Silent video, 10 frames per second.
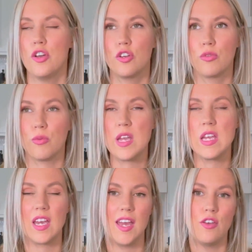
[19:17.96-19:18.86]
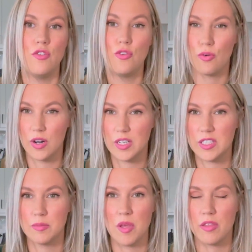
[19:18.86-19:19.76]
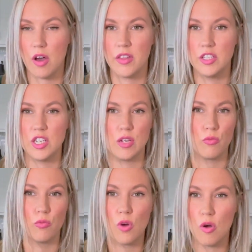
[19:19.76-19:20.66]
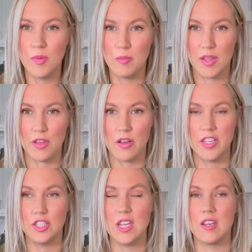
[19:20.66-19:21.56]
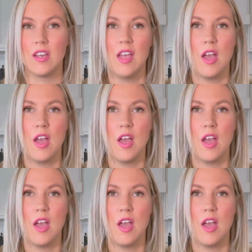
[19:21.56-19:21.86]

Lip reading: Greek and Norse mythology and Roman mythology, and